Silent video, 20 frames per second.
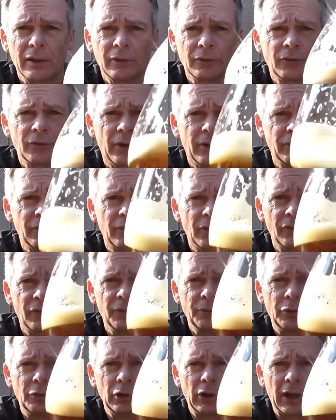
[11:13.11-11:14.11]
Looks like it's got
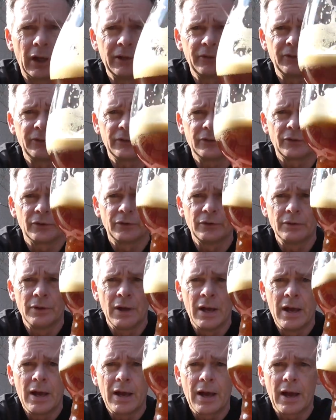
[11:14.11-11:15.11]
some good lacing too.
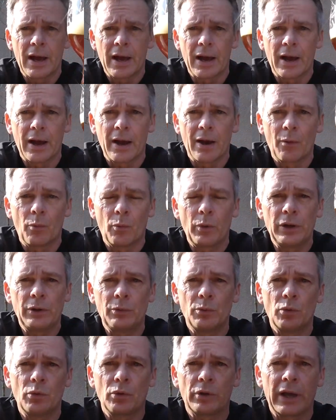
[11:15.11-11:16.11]

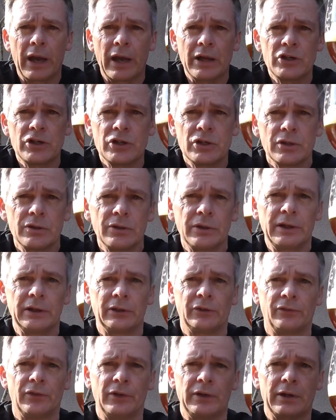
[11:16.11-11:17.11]
We will catch you in the
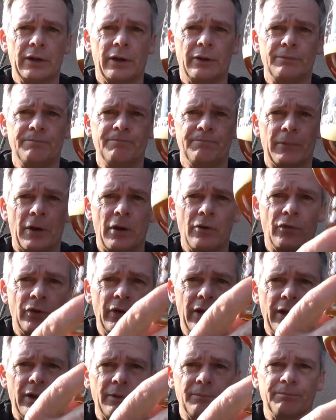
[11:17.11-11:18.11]
next video. Over
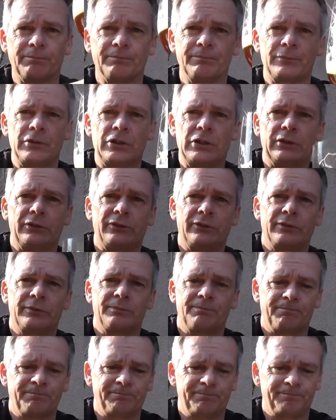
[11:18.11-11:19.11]
and out. Cheers.